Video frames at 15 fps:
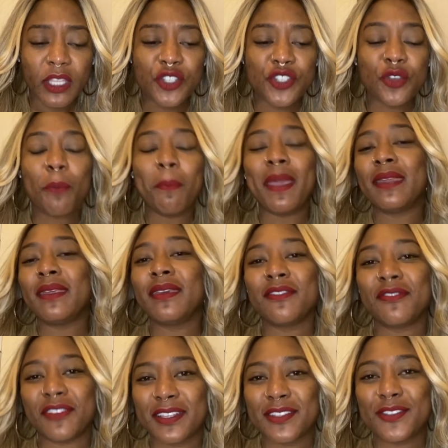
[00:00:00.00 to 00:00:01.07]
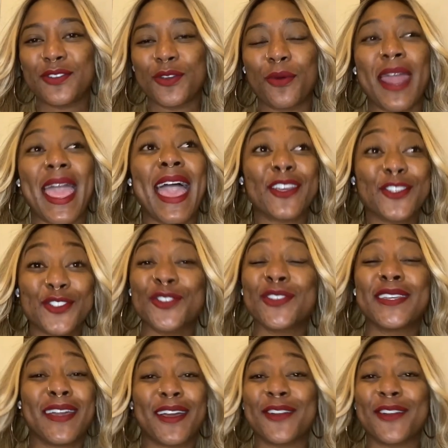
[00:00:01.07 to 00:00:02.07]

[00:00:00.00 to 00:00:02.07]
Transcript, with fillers: so many of us don't actually